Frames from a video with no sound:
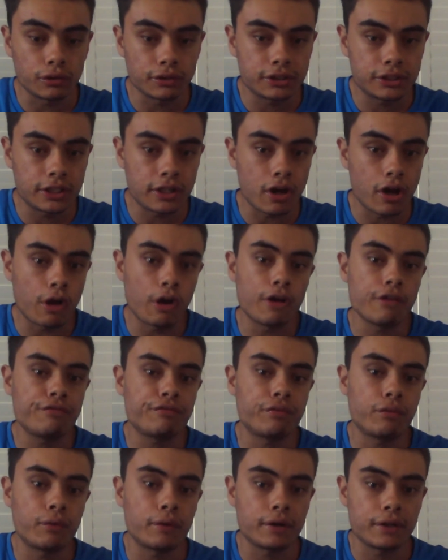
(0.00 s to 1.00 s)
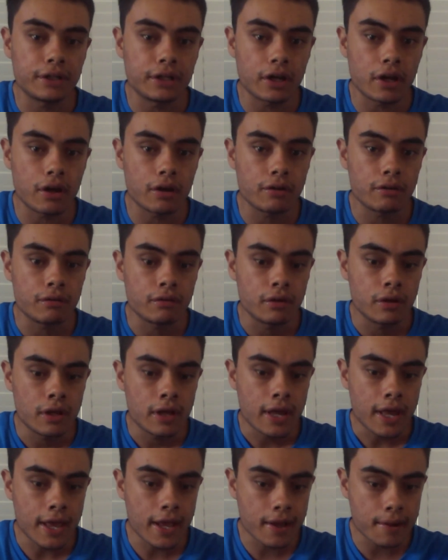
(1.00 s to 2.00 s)
Johnson. I thought, you know,
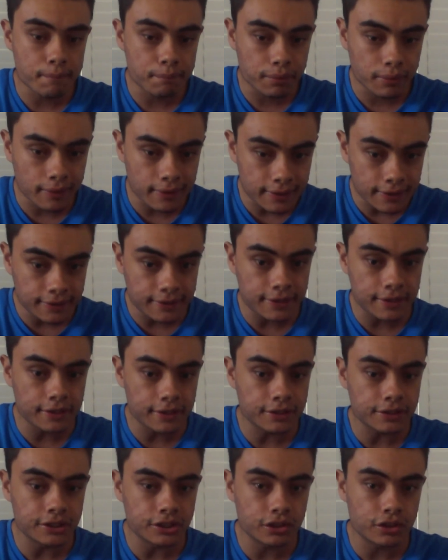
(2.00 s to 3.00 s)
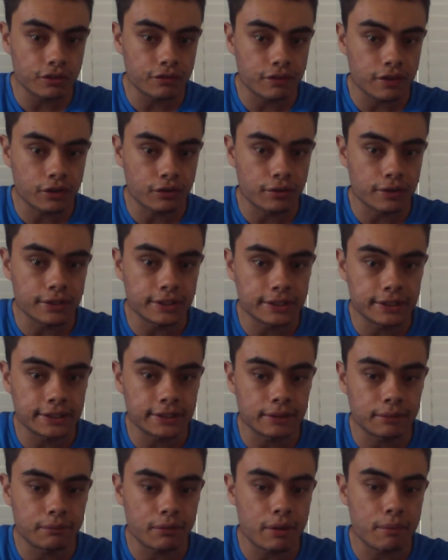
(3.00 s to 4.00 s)
he completely didn't deserve the
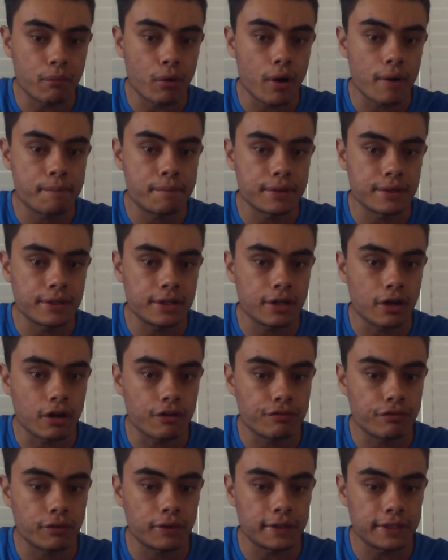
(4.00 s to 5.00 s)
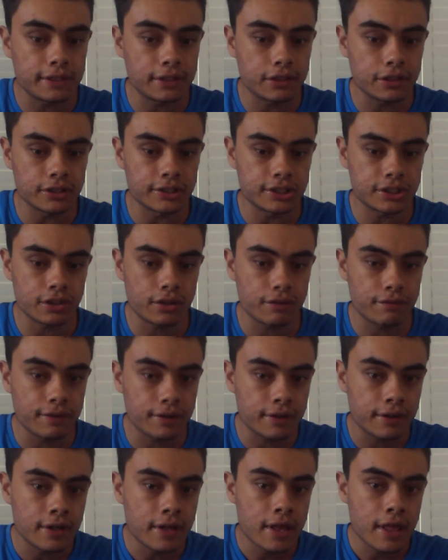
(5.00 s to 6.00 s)
criticism, in my opinion. I thought he didn't deserve
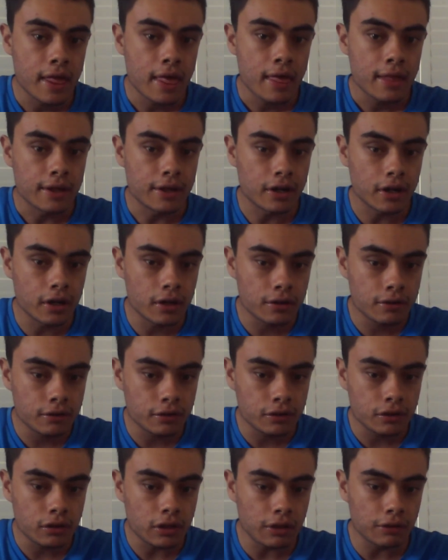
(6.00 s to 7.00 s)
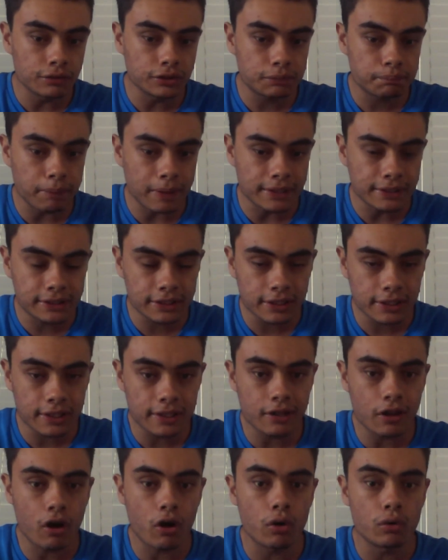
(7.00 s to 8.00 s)
it. You know, it was
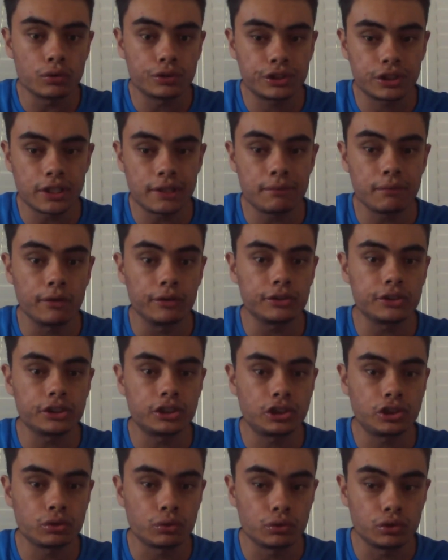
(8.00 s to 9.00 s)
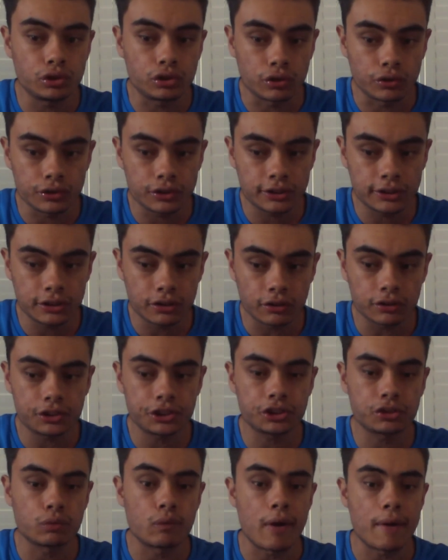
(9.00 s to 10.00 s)
basically the whole team, not just Shaun Johnson,
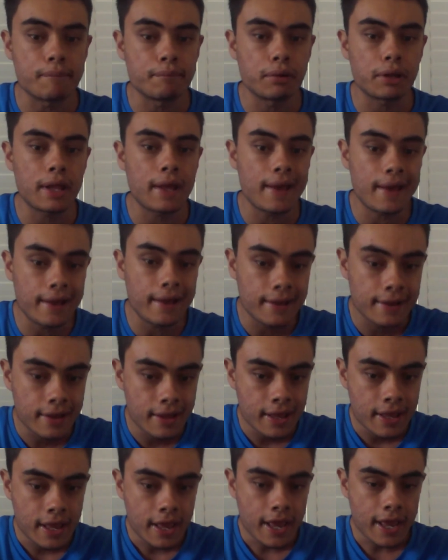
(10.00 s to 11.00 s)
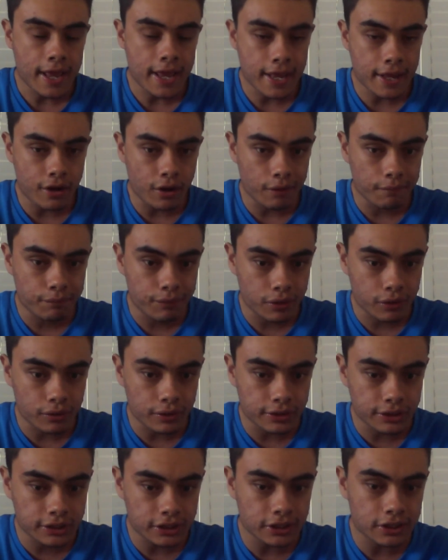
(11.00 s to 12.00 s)
not just one player. He copped the
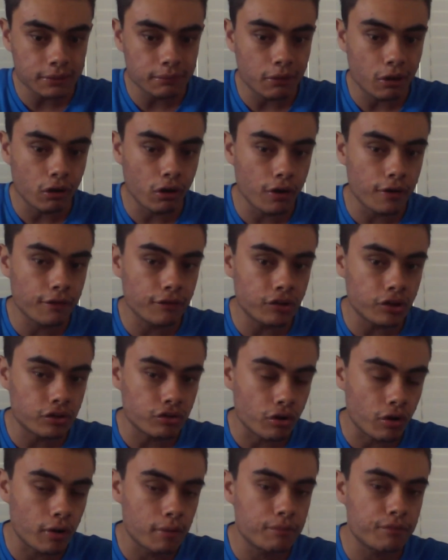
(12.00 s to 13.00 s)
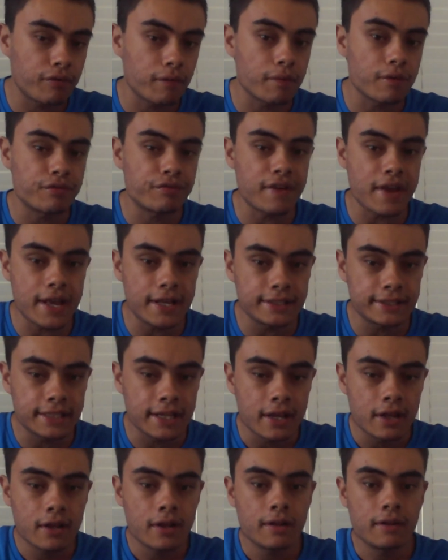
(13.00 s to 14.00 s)
criticism a lot of the time from the fans.
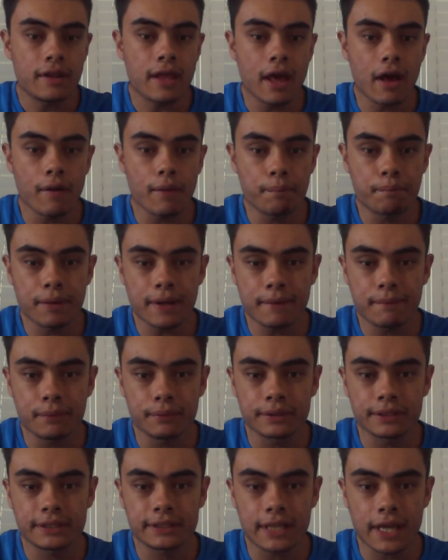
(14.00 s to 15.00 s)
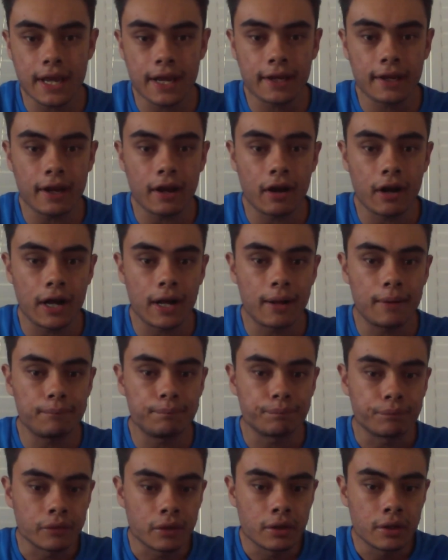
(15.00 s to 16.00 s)
Now people are saying,
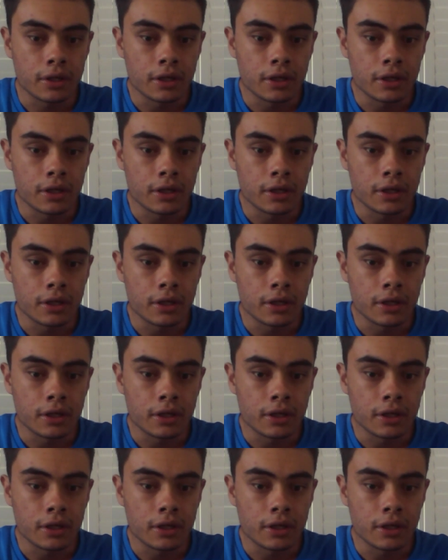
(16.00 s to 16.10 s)
oh,